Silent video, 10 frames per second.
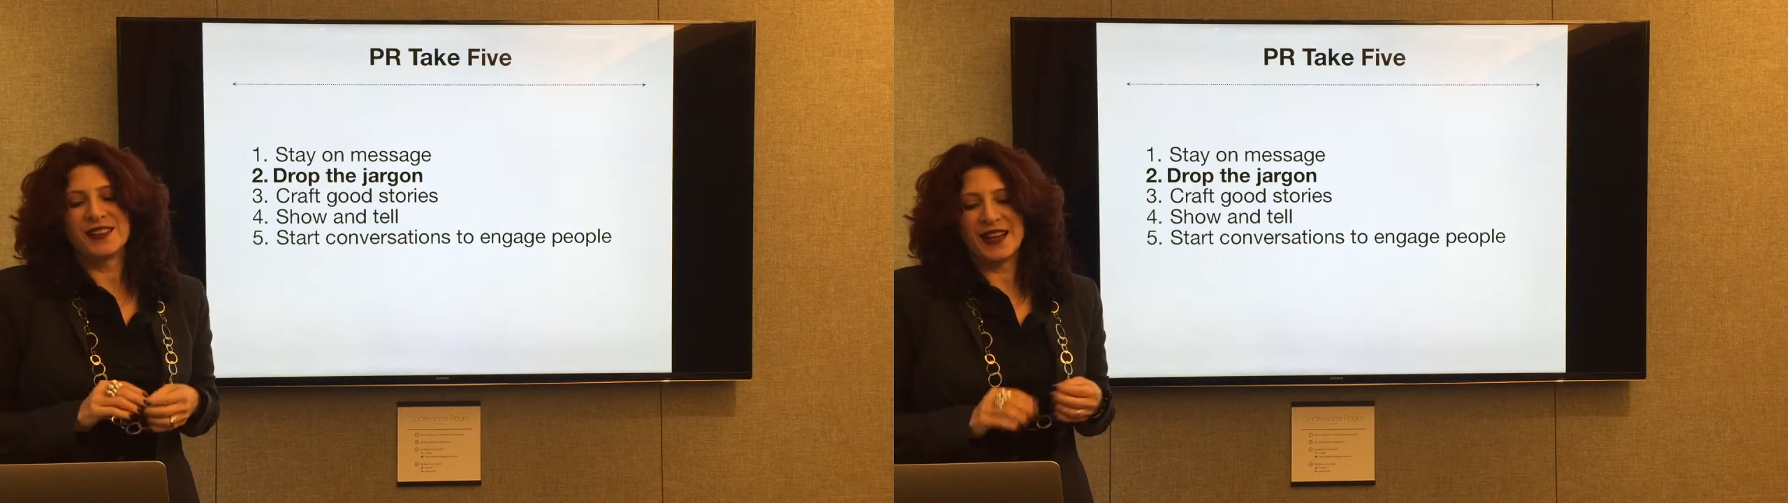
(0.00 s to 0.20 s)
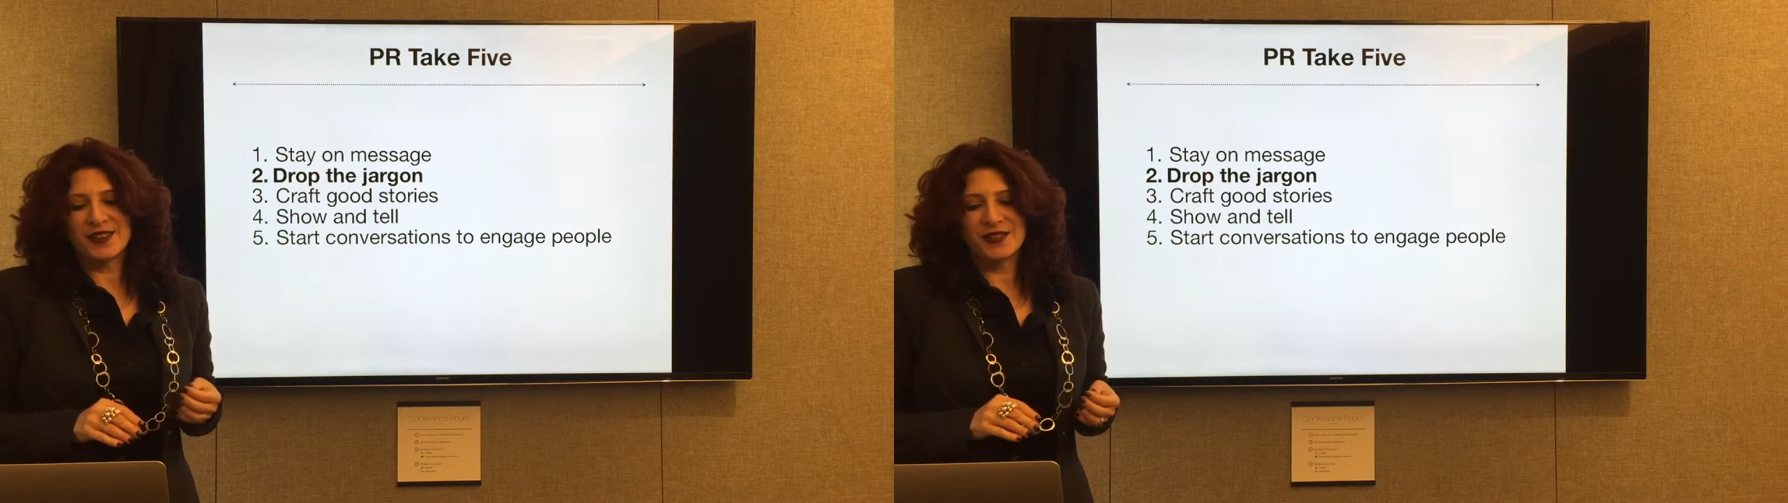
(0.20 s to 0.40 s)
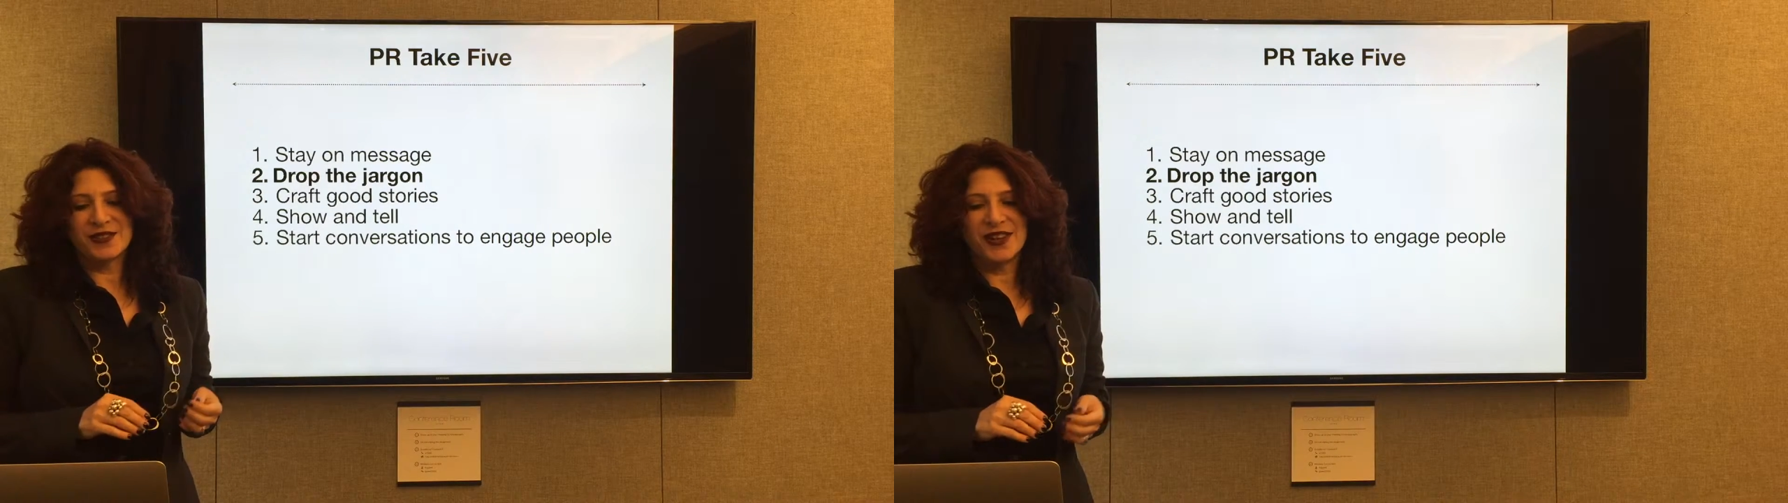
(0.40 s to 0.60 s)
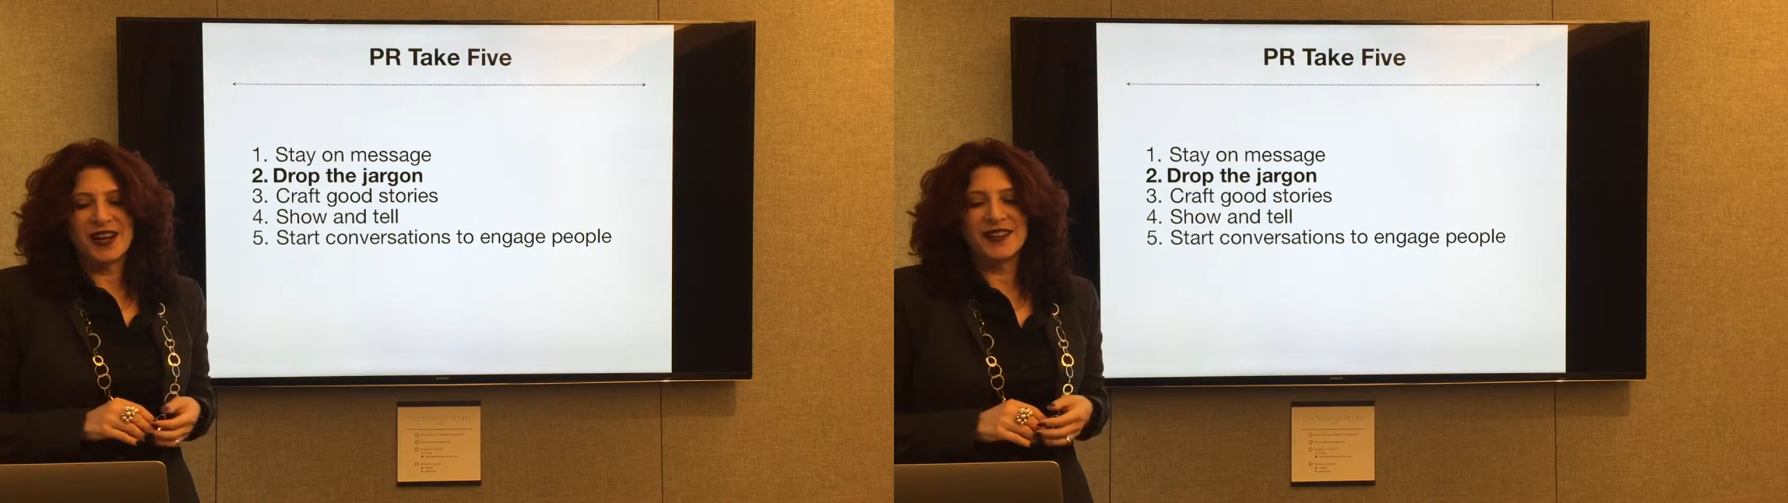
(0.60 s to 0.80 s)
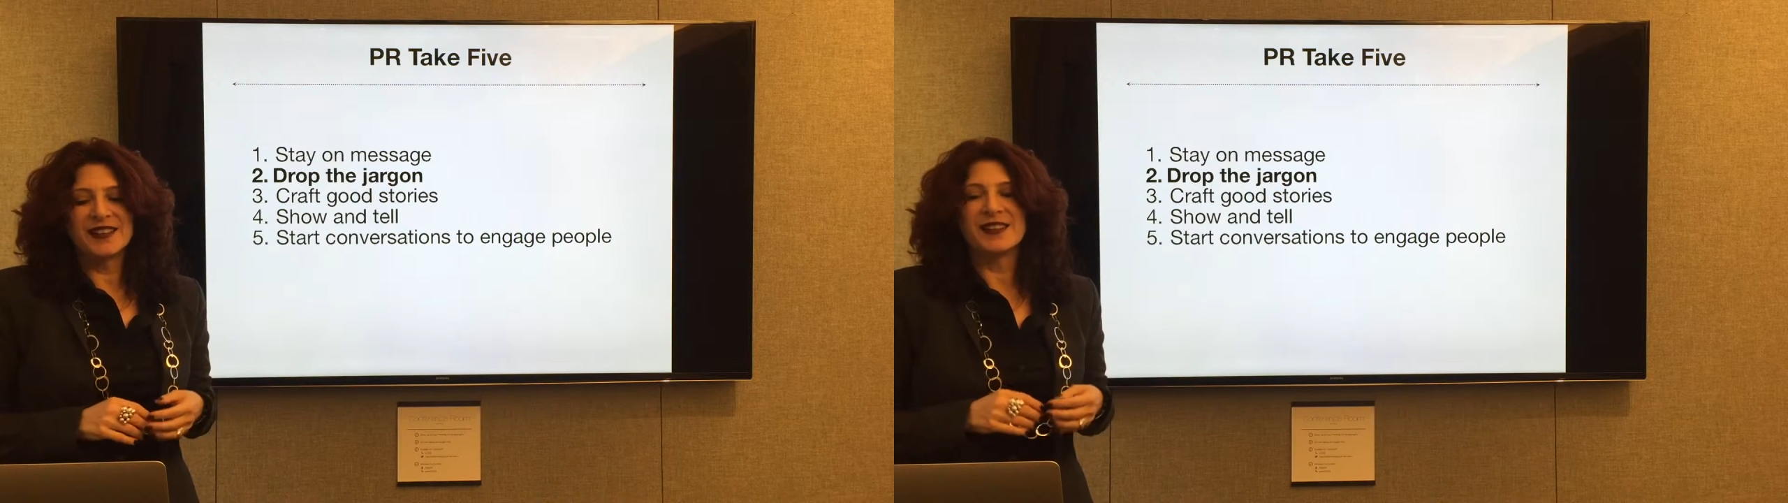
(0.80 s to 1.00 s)
to external
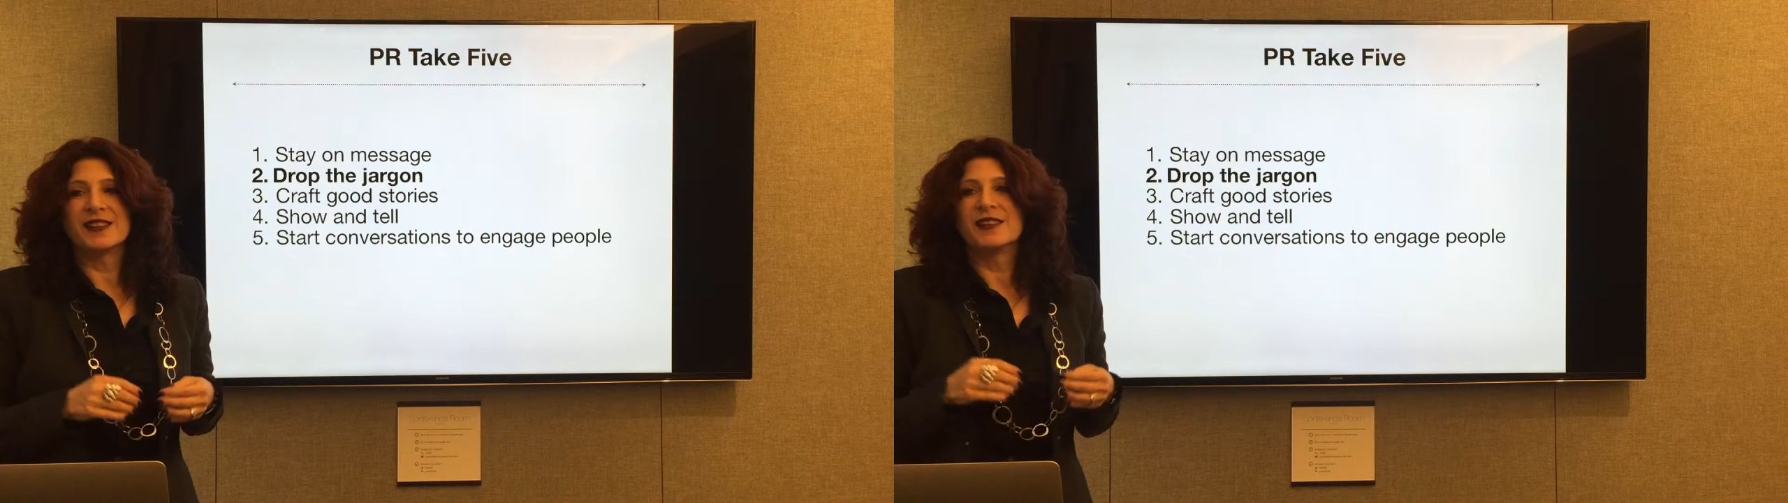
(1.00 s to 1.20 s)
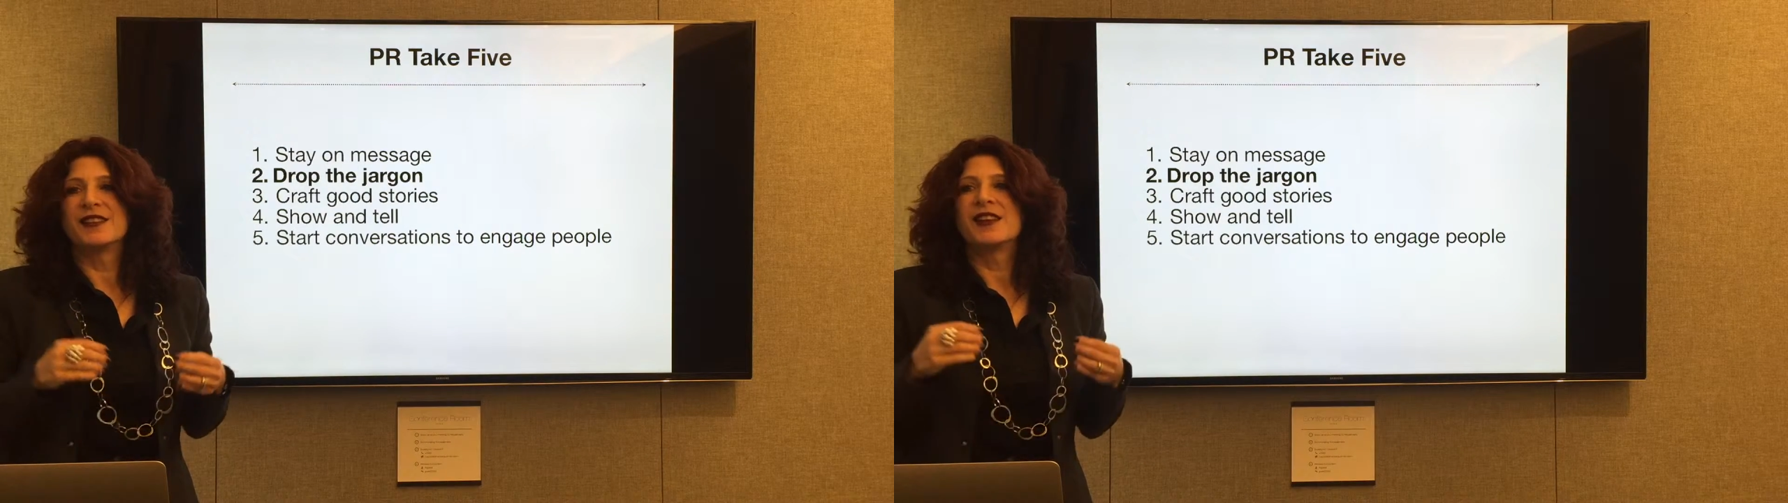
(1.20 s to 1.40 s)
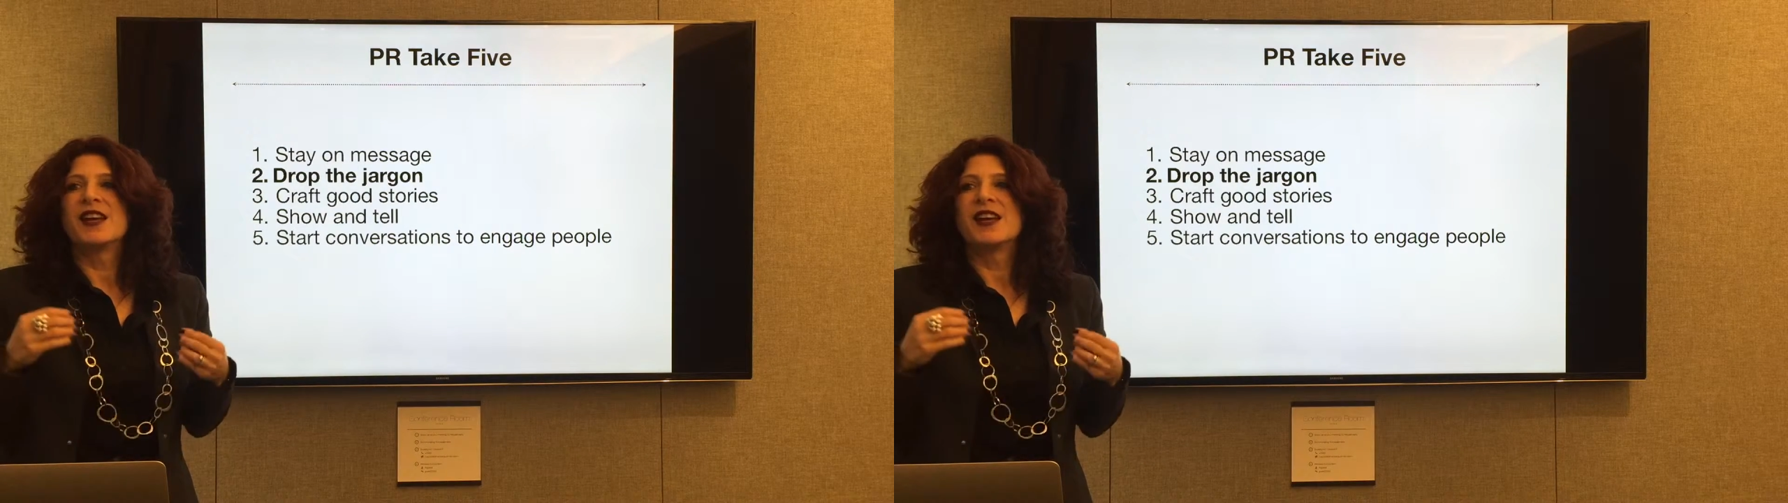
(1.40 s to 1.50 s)
audiences,